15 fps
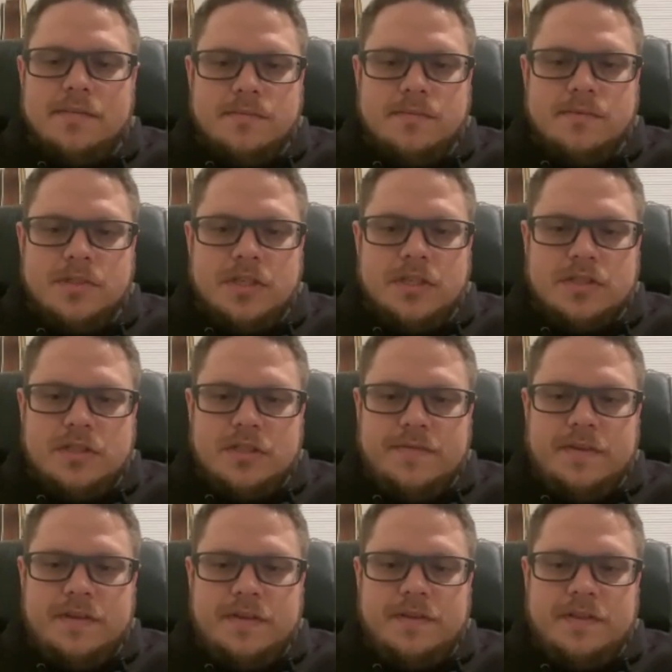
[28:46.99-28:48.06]
Just if
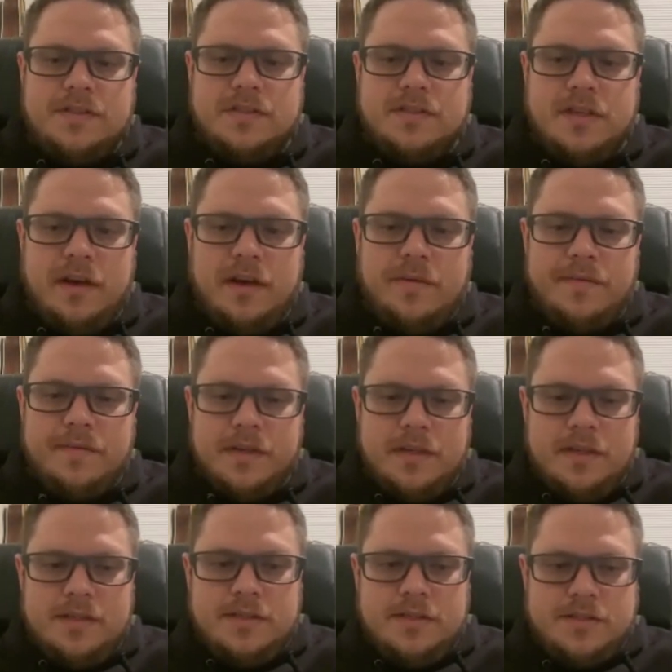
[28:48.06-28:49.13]
it's tough,
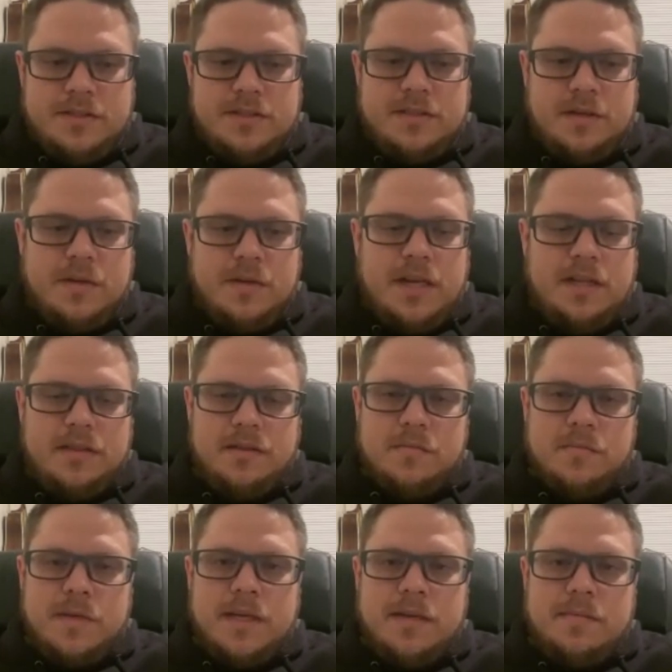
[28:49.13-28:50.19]
just to slow down a little
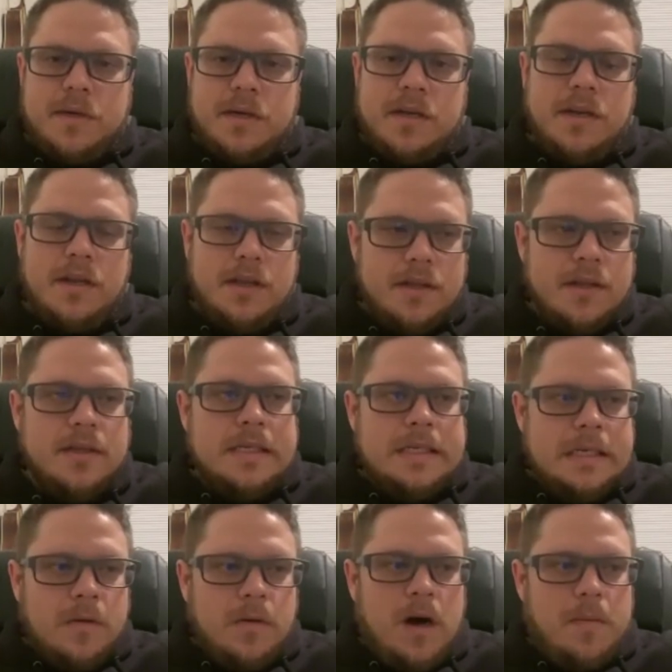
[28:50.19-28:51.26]
bit. But
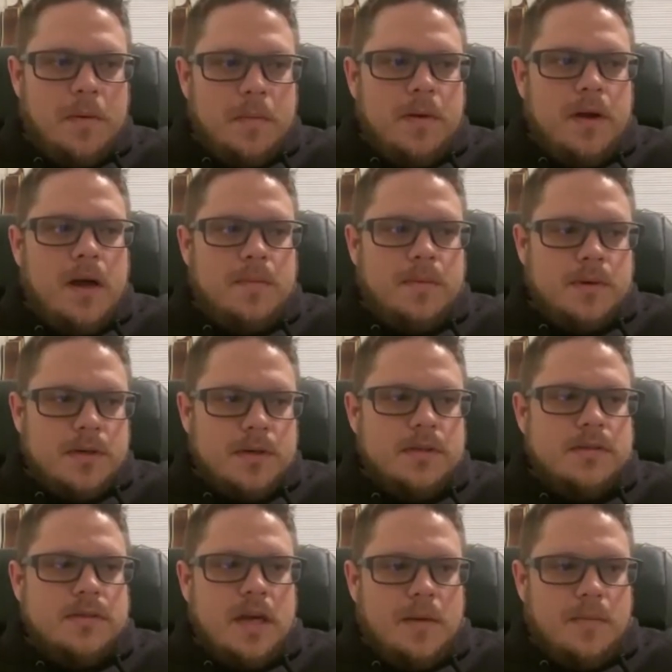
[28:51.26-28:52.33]
whopper plopper,
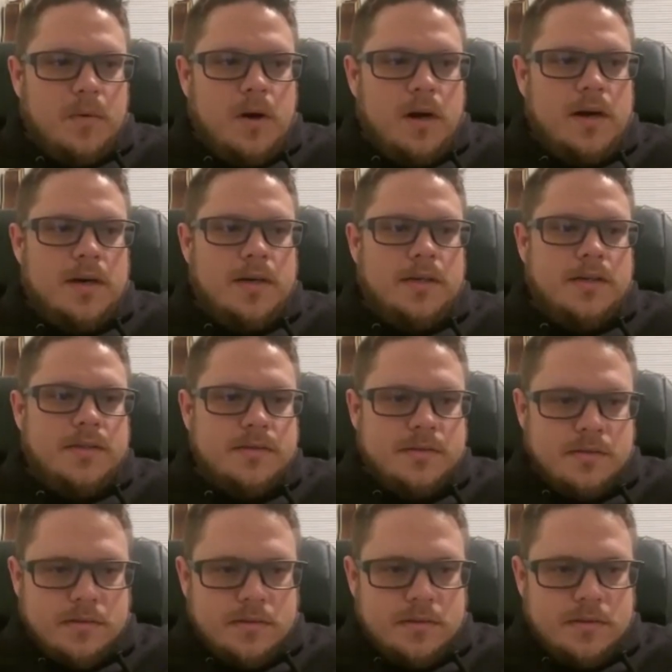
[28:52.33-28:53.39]
top water,
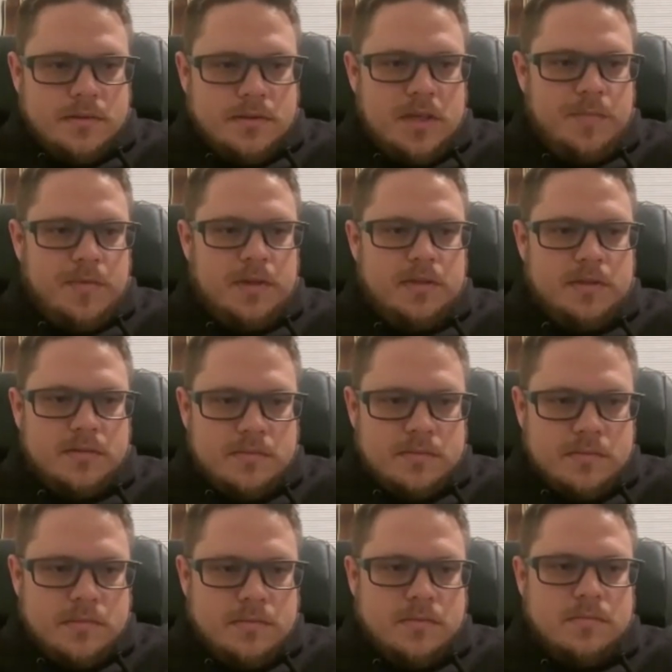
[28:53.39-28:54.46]
something,
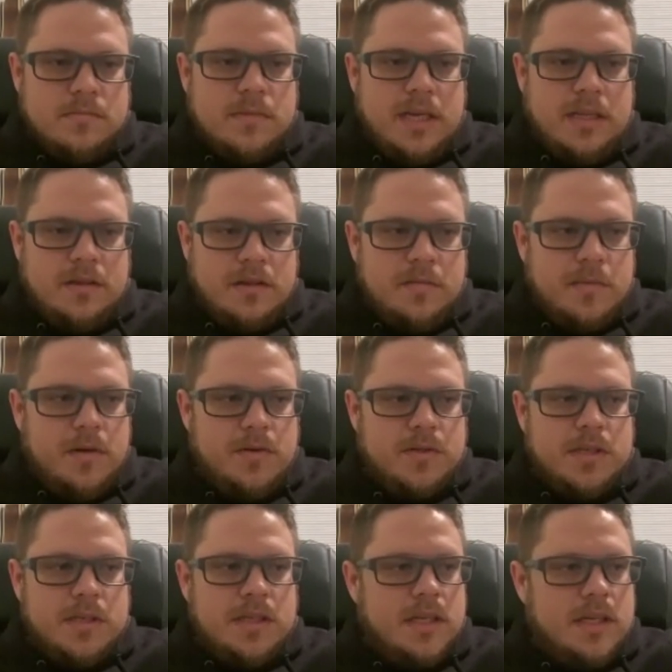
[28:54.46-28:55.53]
make a little
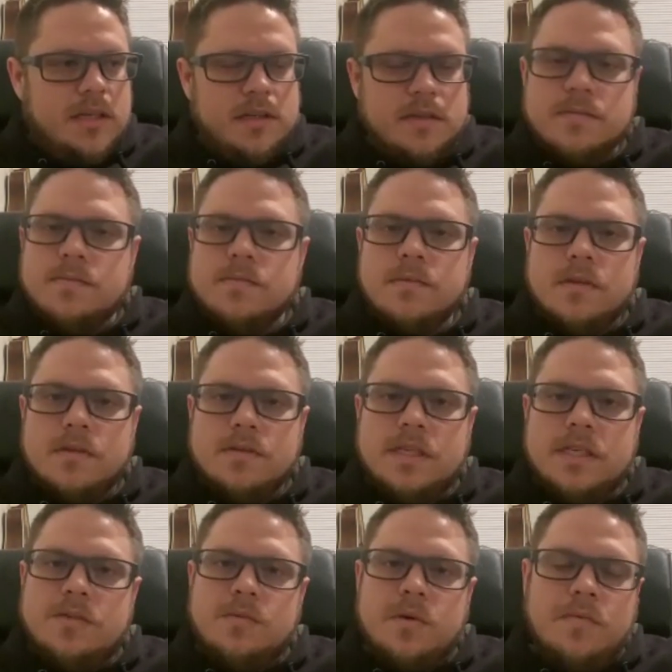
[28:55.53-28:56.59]
commotion, and then a little
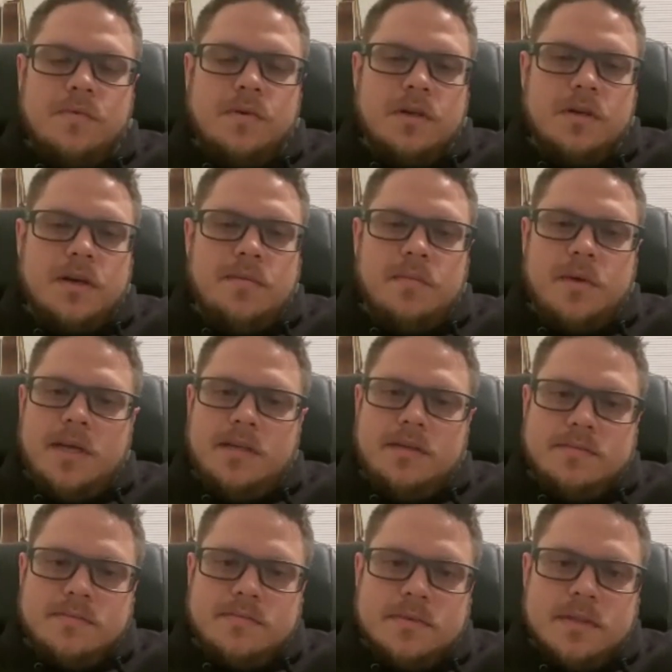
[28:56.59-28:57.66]
10, 12-foot crankbait
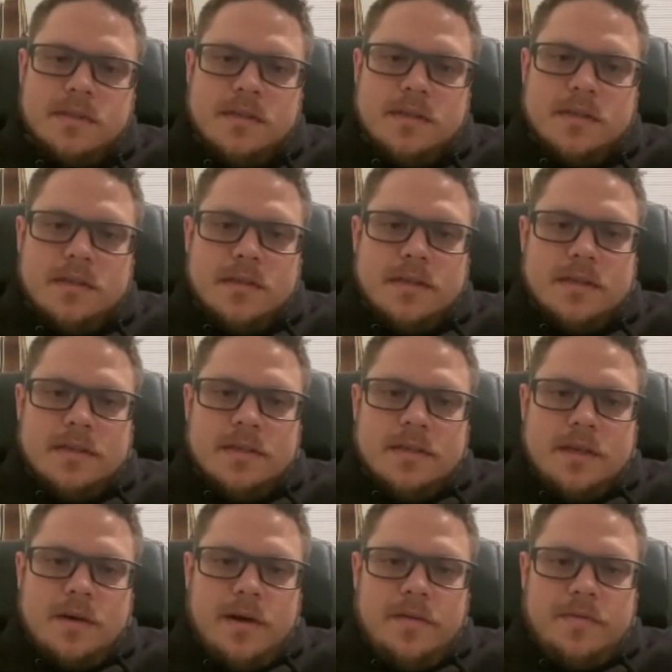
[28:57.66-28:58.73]
and
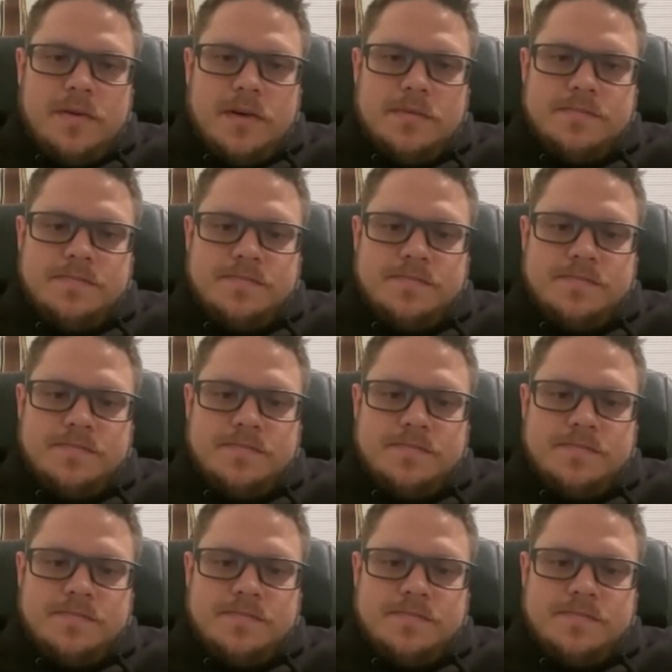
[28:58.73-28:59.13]
go have fun.